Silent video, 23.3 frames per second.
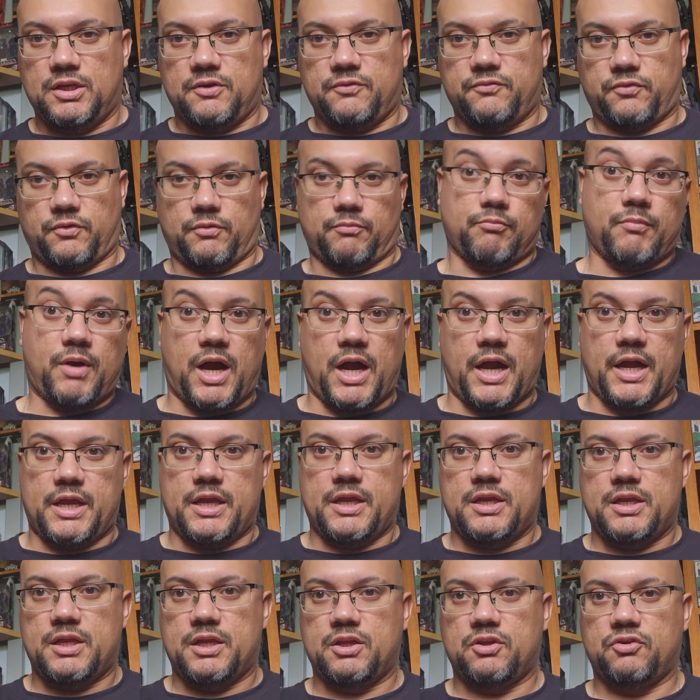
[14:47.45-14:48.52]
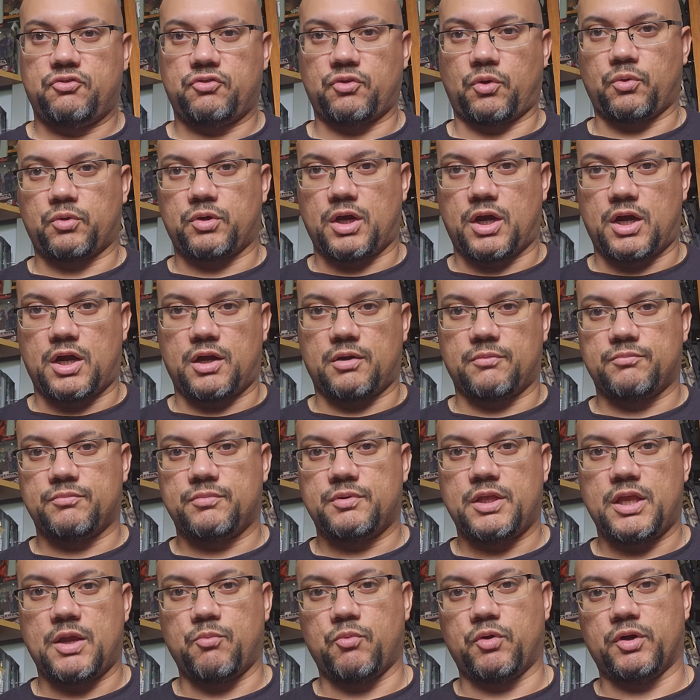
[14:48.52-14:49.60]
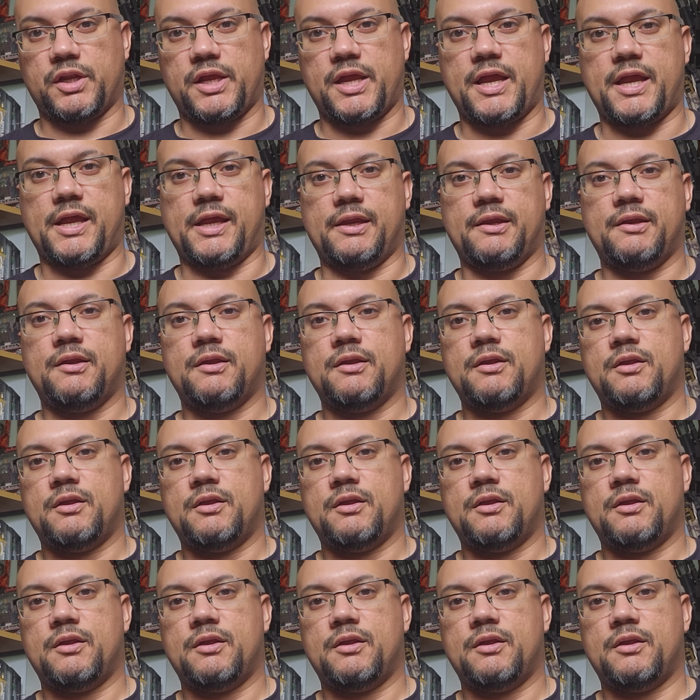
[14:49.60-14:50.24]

for my SOCOM M1A,